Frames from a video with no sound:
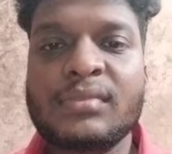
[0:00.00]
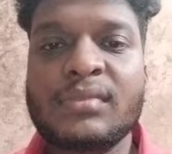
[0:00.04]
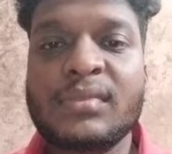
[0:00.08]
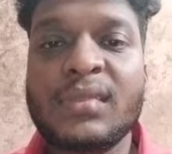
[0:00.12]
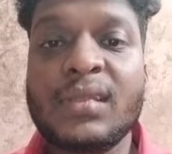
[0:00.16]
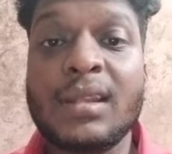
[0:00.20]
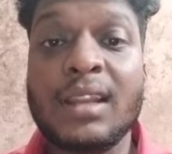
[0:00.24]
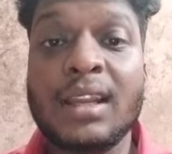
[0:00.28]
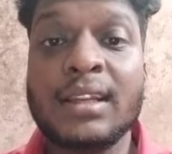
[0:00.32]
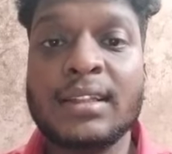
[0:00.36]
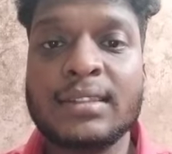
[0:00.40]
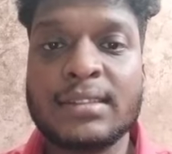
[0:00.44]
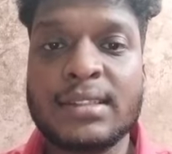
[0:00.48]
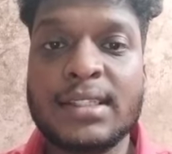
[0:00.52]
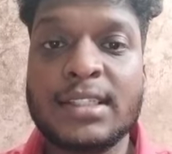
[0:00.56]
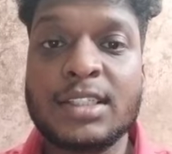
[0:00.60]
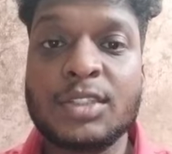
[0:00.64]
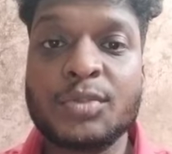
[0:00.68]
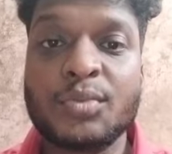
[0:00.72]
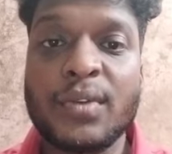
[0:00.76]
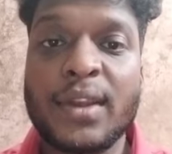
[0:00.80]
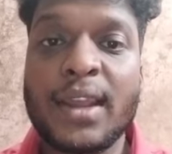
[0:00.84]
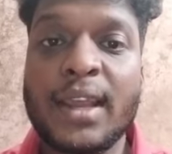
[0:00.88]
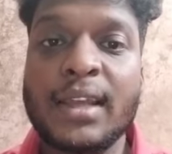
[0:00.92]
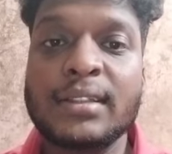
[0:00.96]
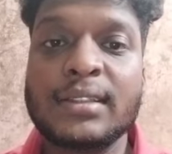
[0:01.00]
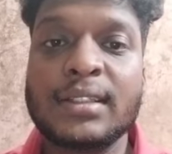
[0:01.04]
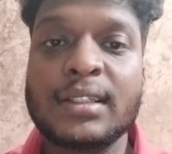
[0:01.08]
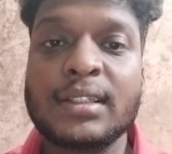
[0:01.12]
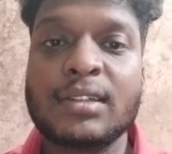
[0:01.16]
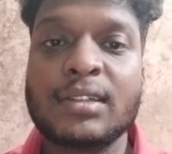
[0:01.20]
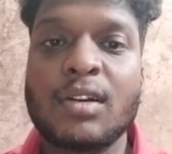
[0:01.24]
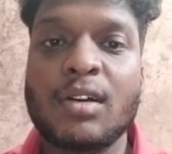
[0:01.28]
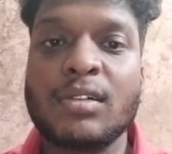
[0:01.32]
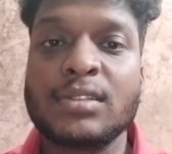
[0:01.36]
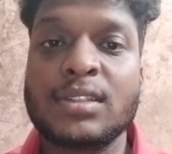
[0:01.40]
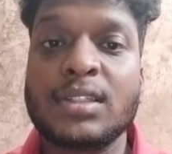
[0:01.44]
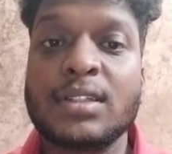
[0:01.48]
these were the
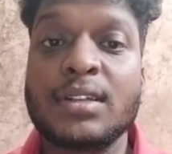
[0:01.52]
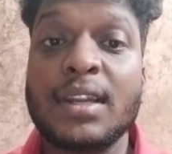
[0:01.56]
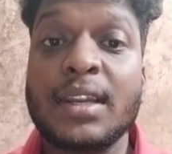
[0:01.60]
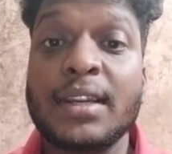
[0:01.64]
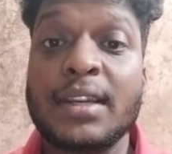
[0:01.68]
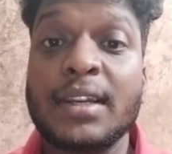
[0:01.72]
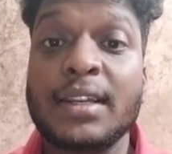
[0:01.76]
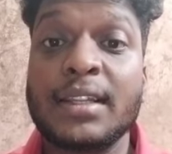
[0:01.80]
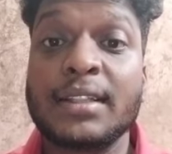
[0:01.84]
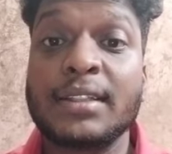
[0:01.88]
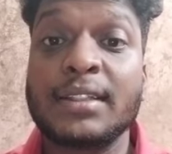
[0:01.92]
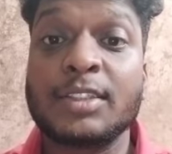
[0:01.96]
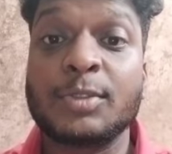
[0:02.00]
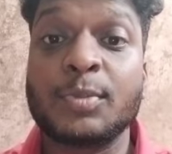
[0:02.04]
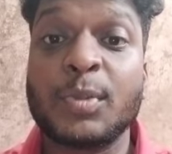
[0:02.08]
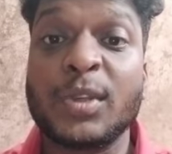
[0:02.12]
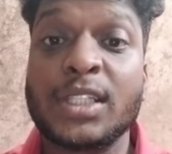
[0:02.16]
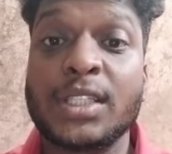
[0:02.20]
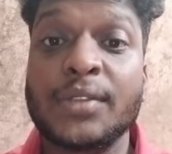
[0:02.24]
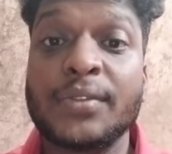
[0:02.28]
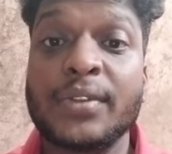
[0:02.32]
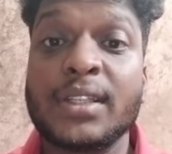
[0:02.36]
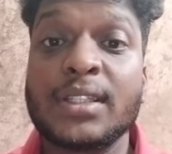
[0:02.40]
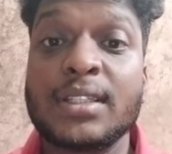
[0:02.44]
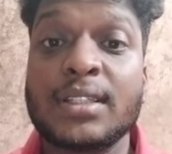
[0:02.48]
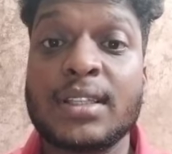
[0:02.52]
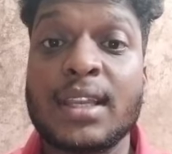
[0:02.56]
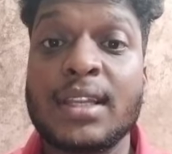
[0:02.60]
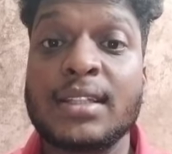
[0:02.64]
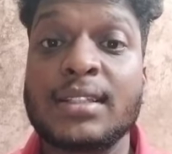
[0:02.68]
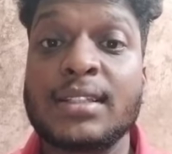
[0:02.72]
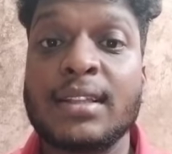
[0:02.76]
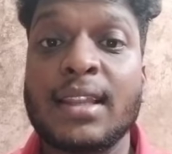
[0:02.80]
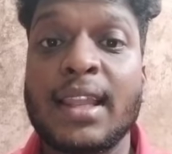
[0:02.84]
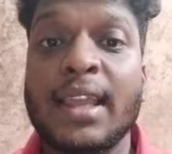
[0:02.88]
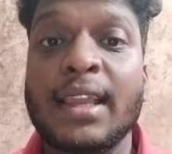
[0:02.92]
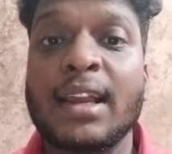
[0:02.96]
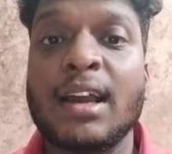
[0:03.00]
concentrated in the specific states
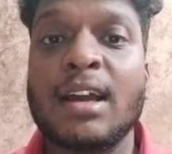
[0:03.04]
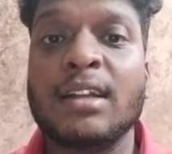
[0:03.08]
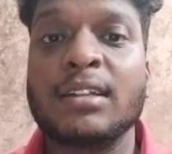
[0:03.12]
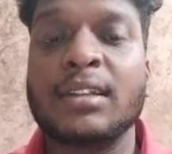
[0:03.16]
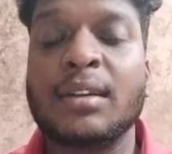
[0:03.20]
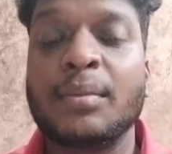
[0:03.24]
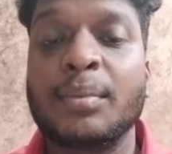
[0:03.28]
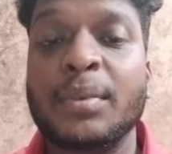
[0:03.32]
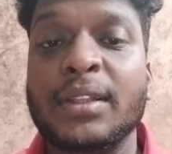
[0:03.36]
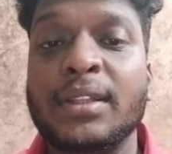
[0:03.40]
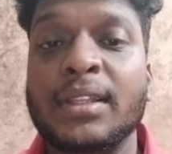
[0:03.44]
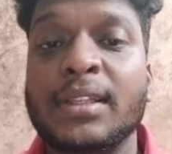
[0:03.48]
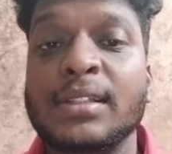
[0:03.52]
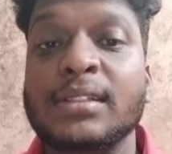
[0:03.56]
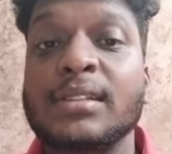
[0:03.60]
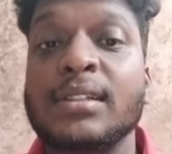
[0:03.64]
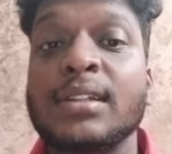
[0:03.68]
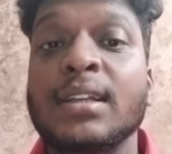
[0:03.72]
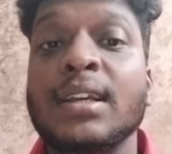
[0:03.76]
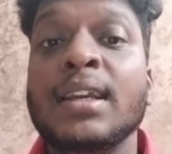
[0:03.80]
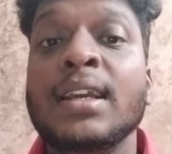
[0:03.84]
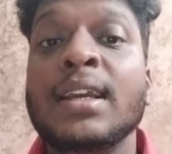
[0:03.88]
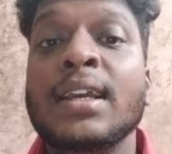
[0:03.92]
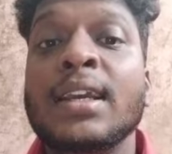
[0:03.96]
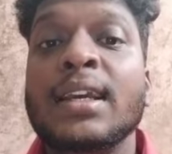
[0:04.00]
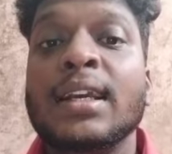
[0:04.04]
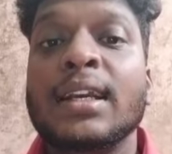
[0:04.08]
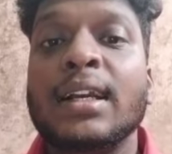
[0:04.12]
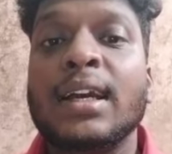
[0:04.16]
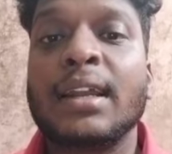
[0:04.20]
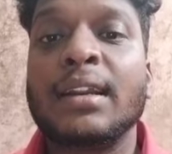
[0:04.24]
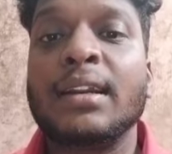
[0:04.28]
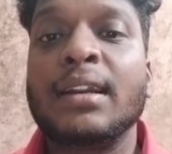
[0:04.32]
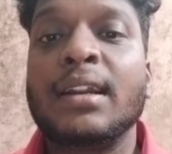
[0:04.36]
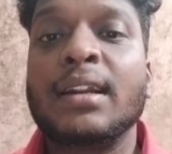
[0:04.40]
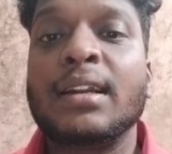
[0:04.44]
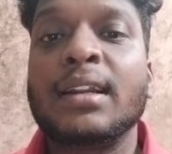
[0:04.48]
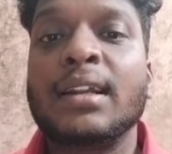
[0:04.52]
like Andhra Pradesh,
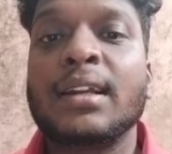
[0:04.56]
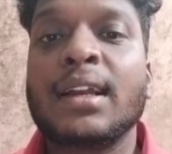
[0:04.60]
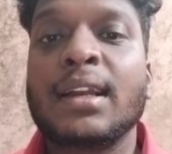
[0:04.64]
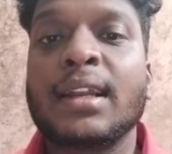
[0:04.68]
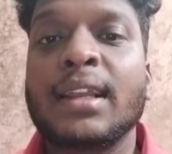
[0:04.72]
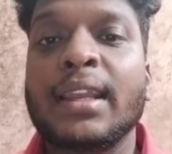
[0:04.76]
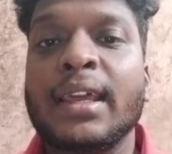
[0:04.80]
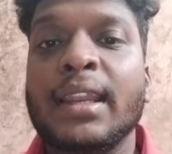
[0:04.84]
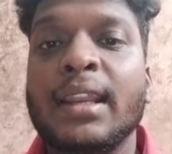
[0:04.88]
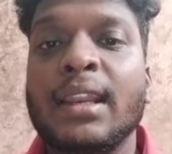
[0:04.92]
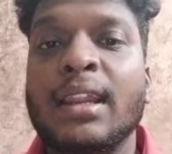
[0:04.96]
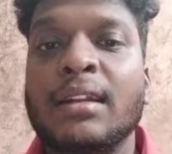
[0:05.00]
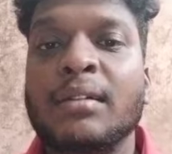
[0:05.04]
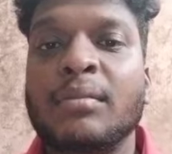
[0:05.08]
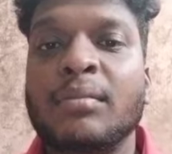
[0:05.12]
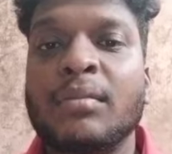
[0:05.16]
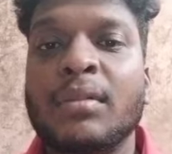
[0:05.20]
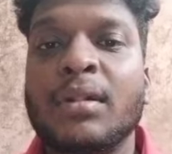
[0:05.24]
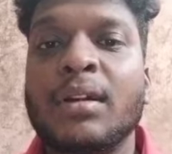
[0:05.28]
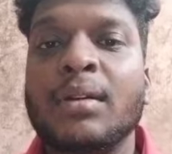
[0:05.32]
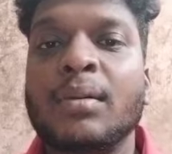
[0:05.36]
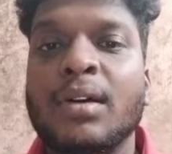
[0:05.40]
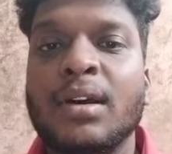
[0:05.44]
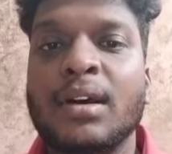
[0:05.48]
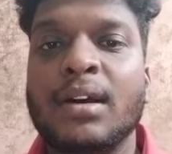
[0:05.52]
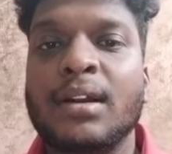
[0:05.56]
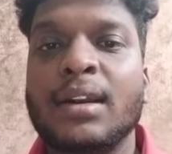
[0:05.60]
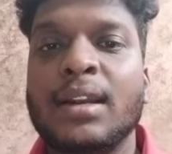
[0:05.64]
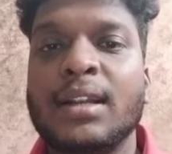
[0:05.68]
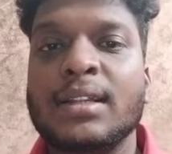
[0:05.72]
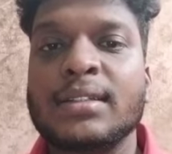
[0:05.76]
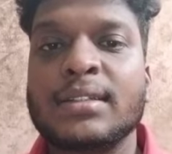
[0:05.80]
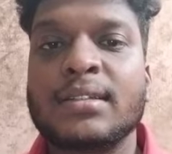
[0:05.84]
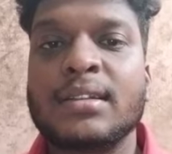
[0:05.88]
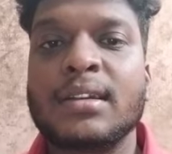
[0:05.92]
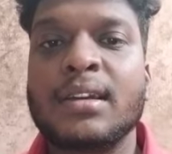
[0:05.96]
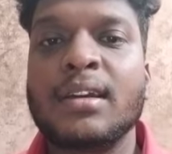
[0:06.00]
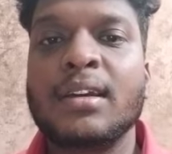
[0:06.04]
Karnataka, Kerala, and
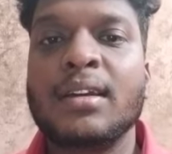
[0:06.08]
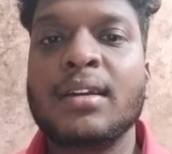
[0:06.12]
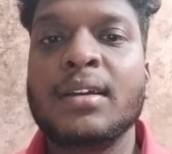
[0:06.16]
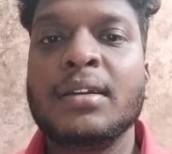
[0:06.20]
Maharashtra,